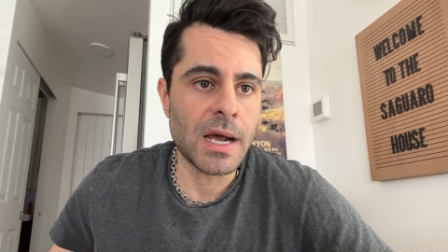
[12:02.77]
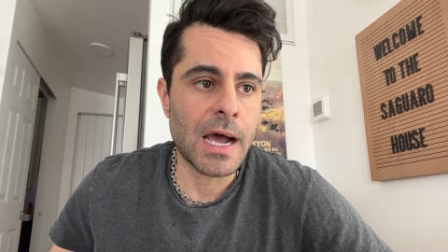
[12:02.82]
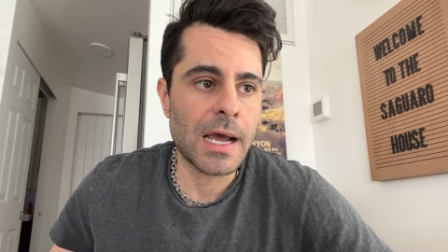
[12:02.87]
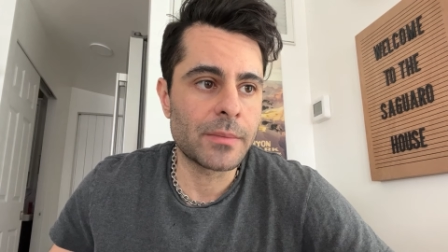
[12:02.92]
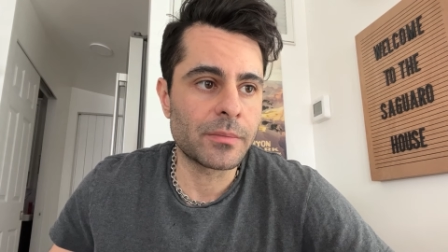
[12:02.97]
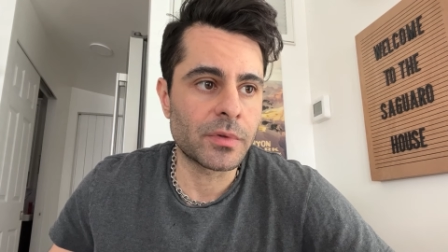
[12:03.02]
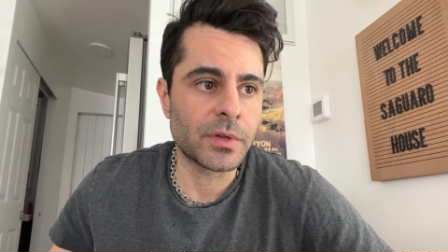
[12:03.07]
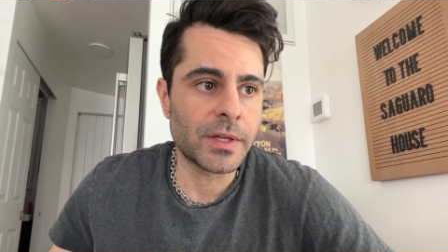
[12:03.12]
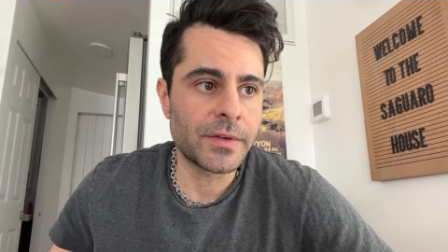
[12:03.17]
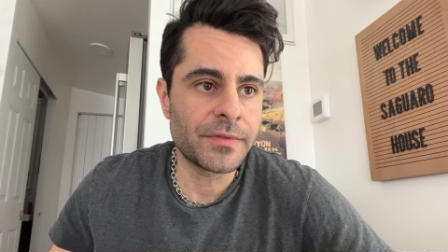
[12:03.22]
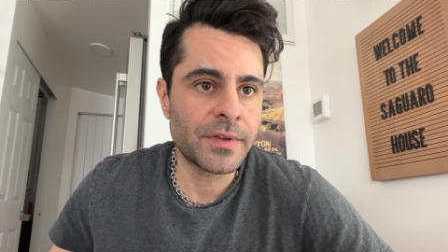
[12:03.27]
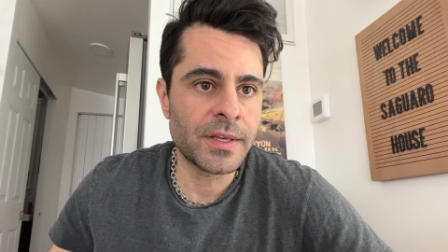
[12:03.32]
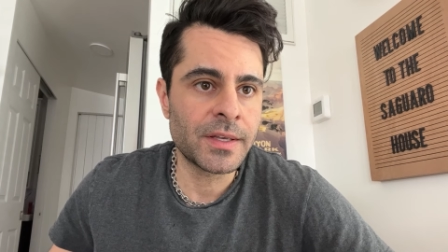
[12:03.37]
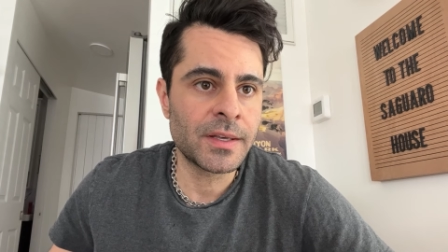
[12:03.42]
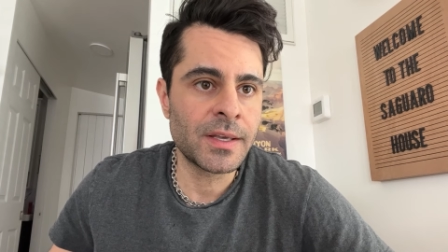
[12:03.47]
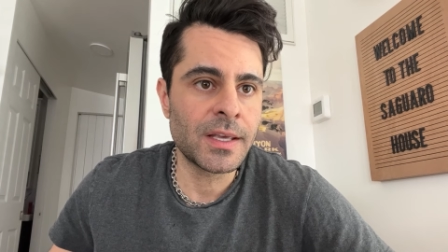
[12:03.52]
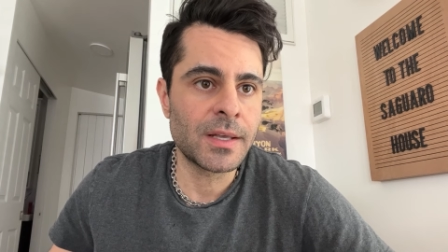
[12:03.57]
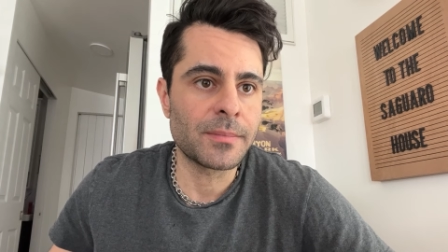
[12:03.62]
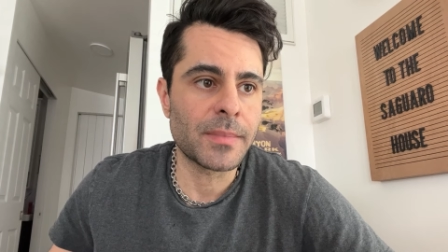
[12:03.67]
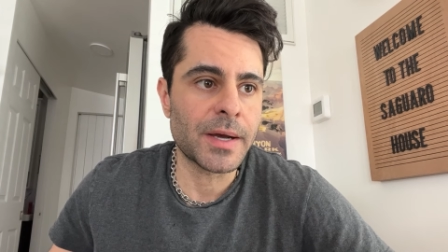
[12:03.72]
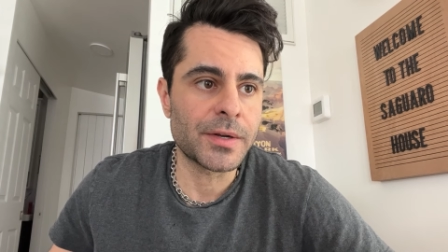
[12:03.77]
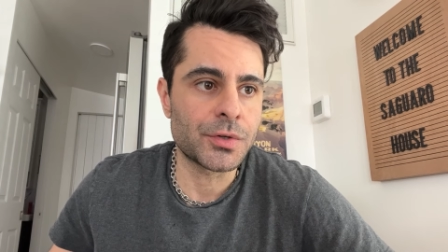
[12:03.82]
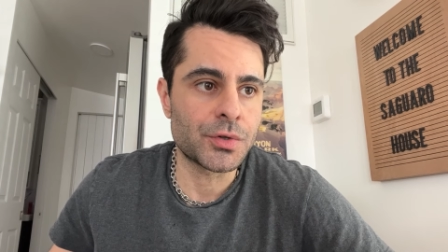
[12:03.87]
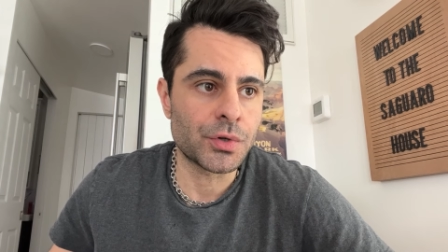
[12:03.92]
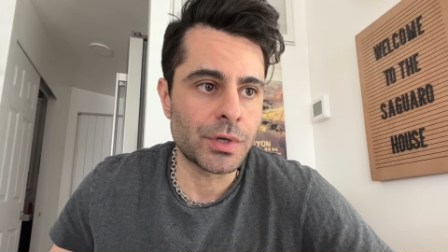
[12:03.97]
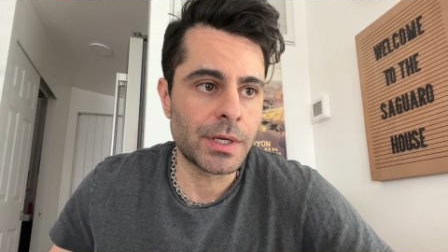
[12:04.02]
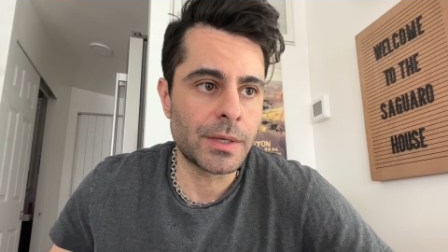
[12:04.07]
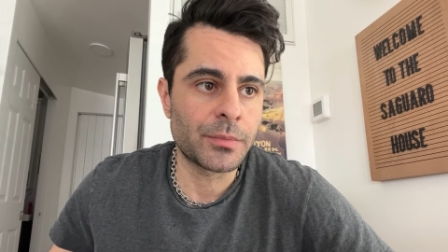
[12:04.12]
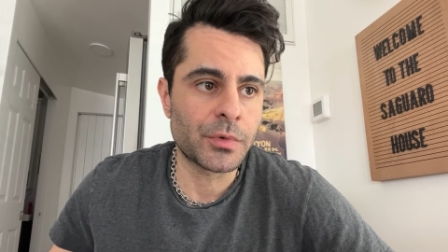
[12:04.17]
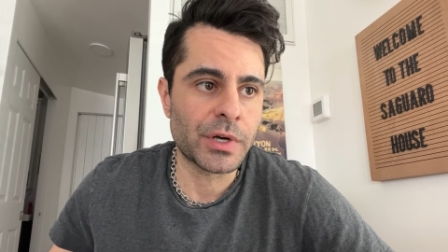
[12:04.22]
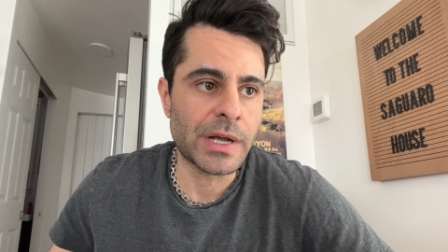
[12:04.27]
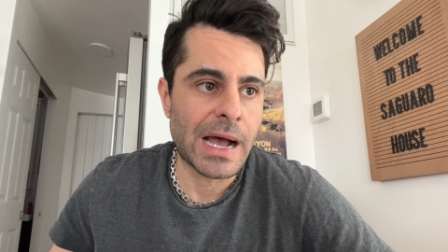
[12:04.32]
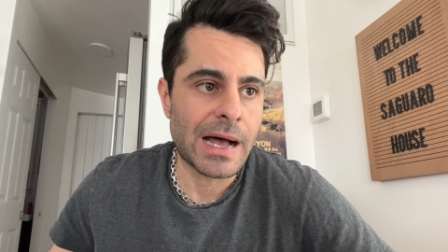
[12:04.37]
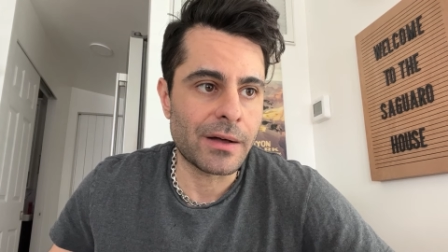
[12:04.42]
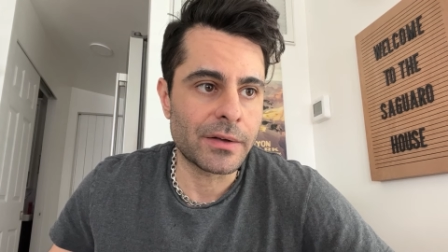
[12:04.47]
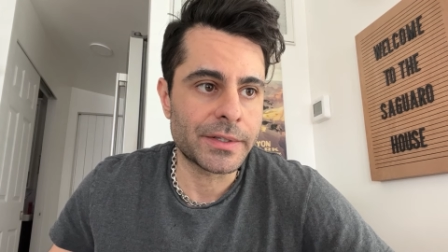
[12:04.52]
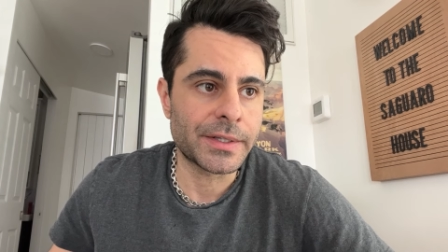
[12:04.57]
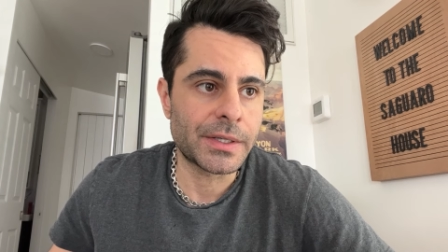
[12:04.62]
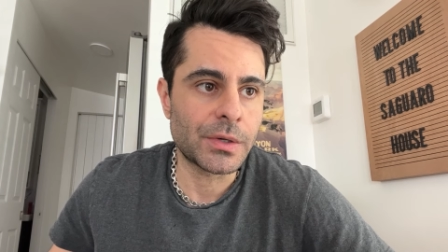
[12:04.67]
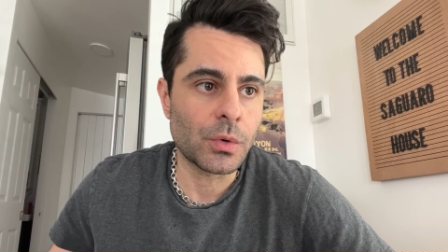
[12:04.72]
I'm living in my dream
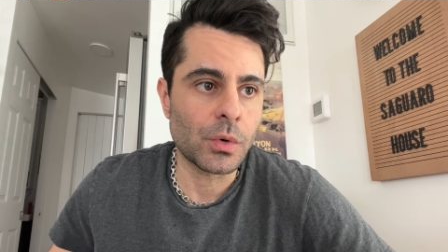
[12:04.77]
reality,